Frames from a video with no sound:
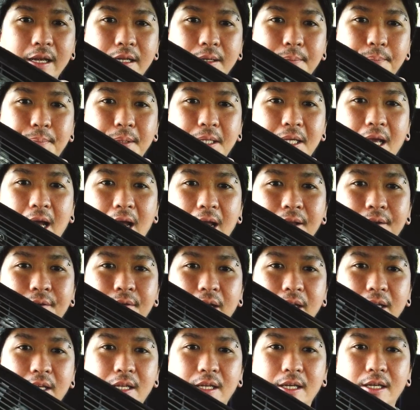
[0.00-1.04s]
at the behind
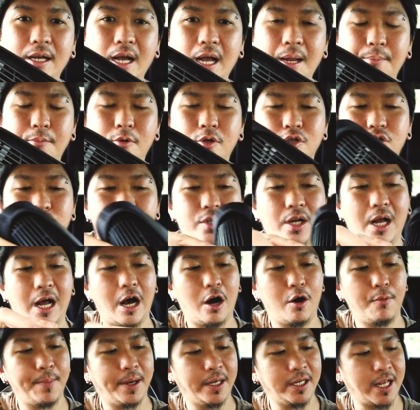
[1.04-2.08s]
right here i'm not sure
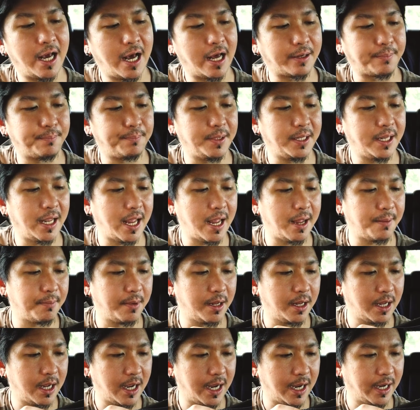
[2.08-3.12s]
how many rpm
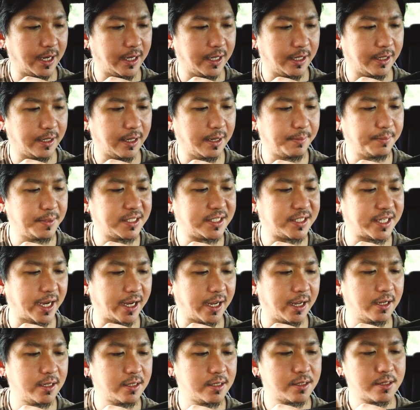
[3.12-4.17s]
ah i let me check
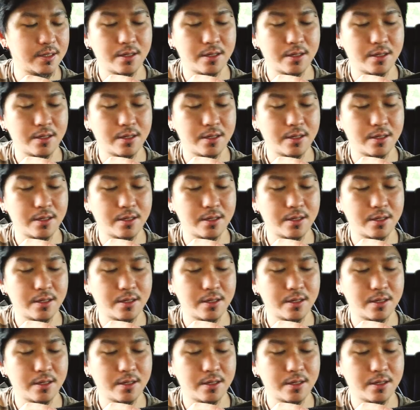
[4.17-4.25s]
ah